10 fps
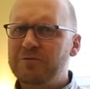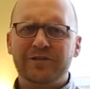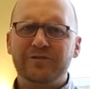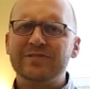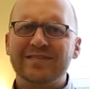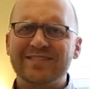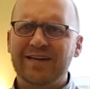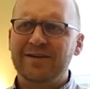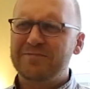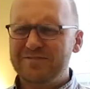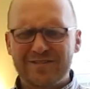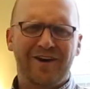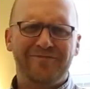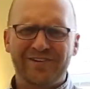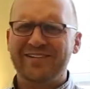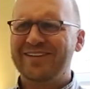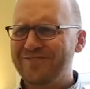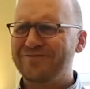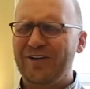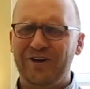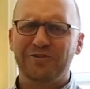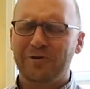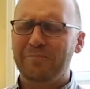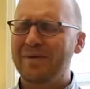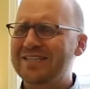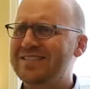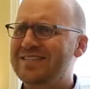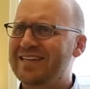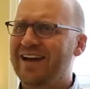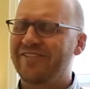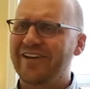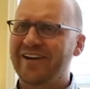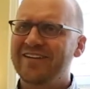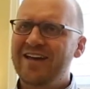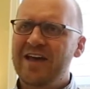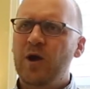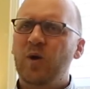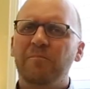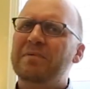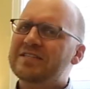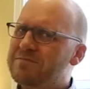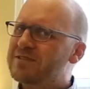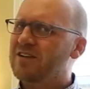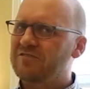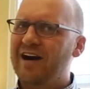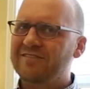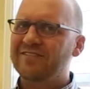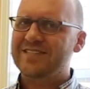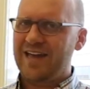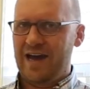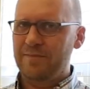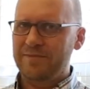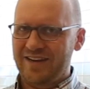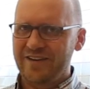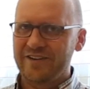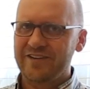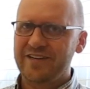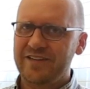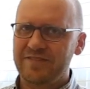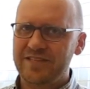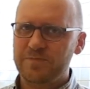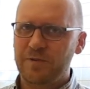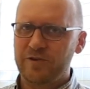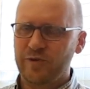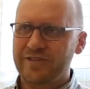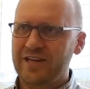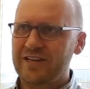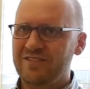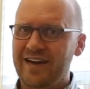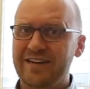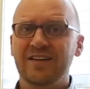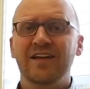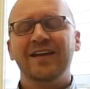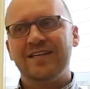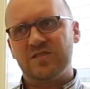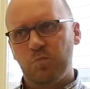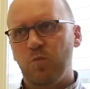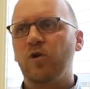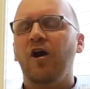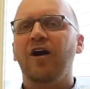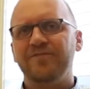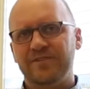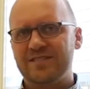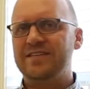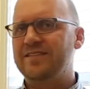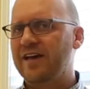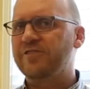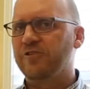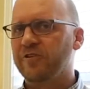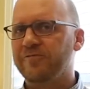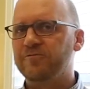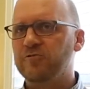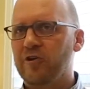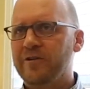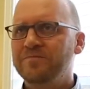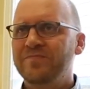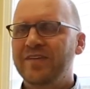we would use it some. It was often a little musty down there. Basements are a lot less common here in this part of North Carolina. It's more often to see that 3rd floor